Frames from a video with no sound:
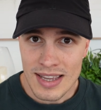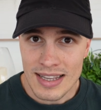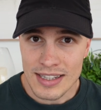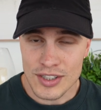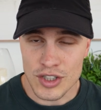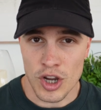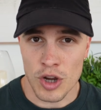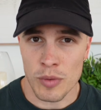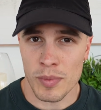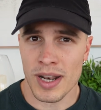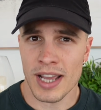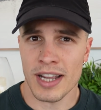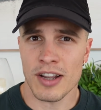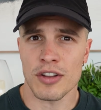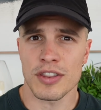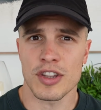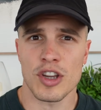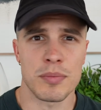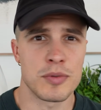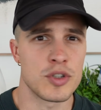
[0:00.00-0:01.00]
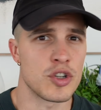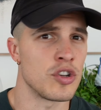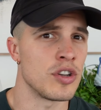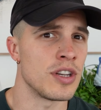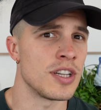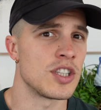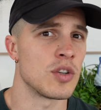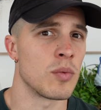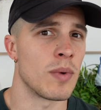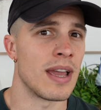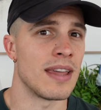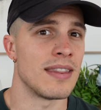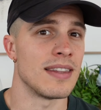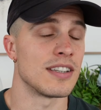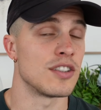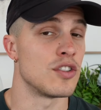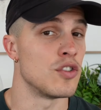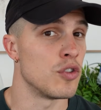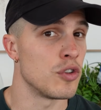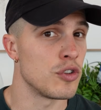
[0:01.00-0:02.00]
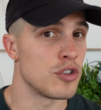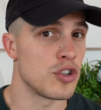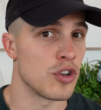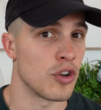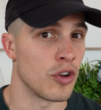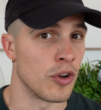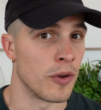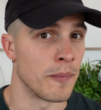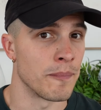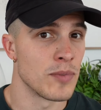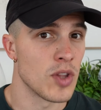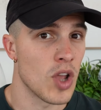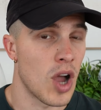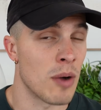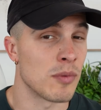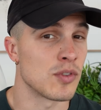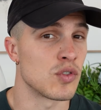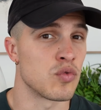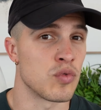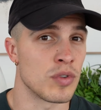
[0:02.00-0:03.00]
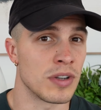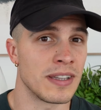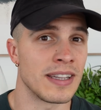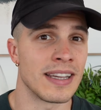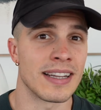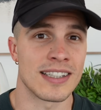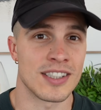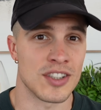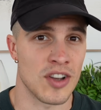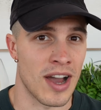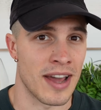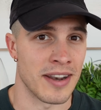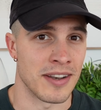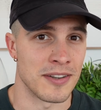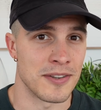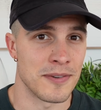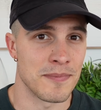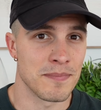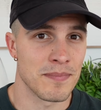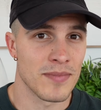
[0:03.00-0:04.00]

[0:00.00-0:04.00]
So when I got the opportunity to wear this new shoe, I was really excited.